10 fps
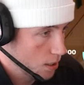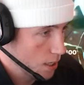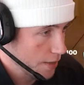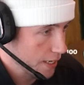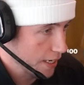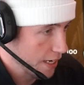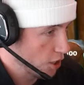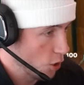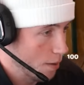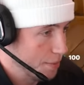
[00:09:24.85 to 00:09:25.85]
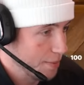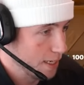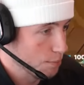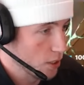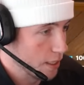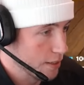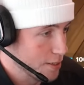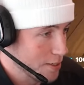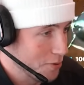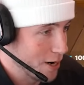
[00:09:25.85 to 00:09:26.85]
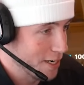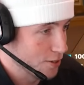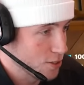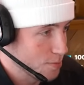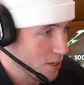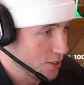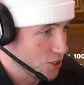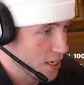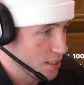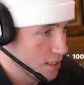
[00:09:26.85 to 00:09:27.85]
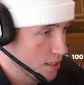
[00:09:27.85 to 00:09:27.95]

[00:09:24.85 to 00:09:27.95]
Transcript: I think I gotta go up and make him boogie. This is it right here. This is my only chance.